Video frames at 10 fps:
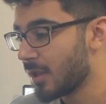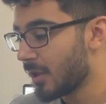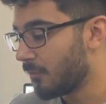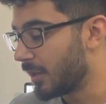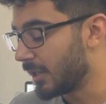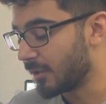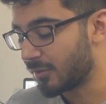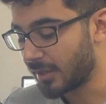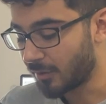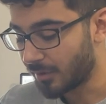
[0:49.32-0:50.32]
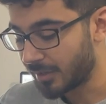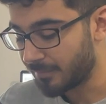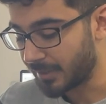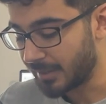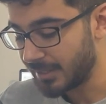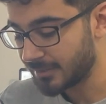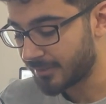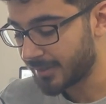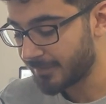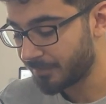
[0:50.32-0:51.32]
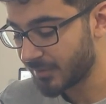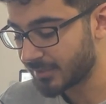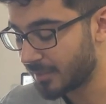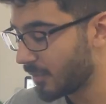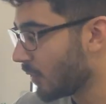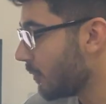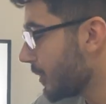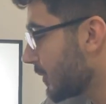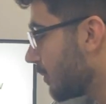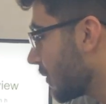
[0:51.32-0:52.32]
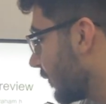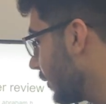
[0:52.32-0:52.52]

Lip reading: winning thing on it. But here's the thing, this is going to be the worst book review